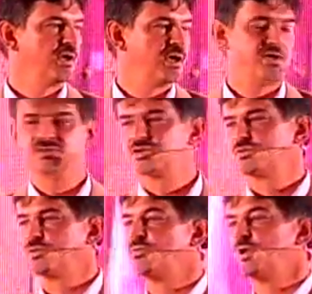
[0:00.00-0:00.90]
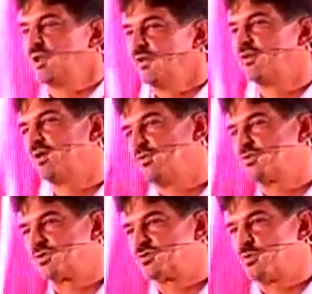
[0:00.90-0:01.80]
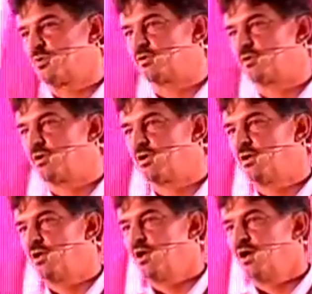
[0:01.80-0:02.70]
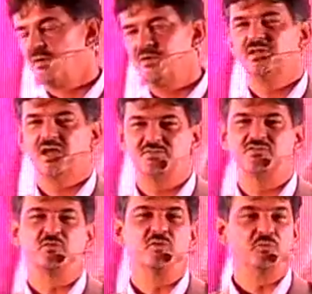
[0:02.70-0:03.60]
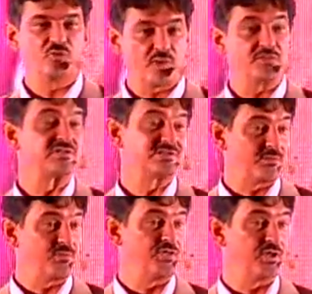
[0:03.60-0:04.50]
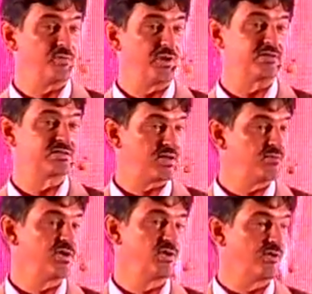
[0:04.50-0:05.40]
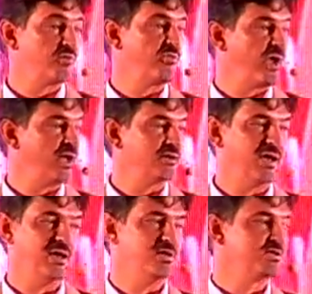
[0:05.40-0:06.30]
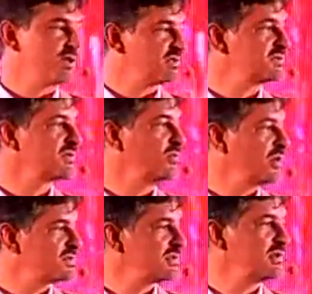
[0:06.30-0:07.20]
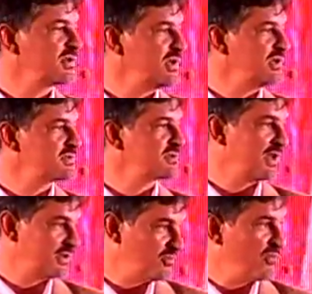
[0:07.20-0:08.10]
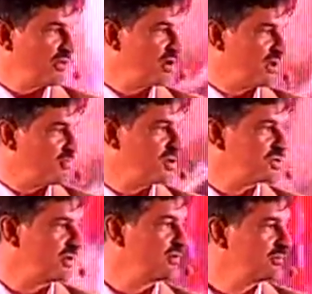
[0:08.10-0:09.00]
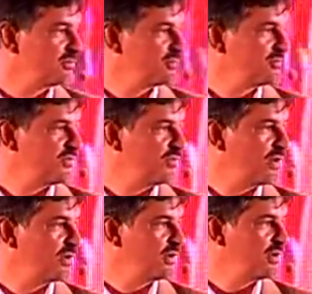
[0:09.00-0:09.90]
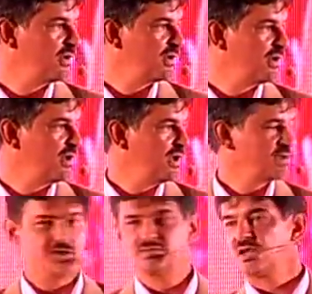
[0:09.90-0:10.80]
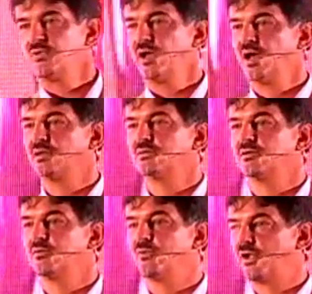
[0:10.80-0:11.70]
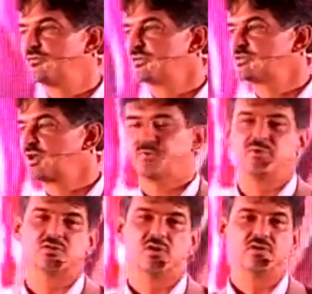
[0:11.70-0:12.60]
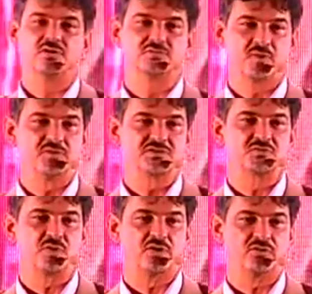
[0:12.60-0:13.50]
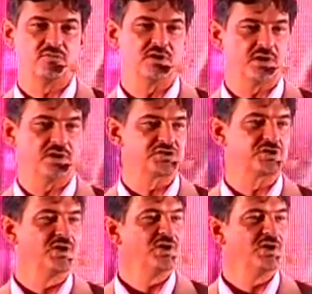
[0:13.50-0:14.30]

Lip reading: And here's the truth, we live in a low-trust world. How many times have you been promised something by somebody or a brand, and it just wasn't the case? Like the Burger King picture before. Yesterday we had breakfast at McDonald's, my business partner, me, Ganesh.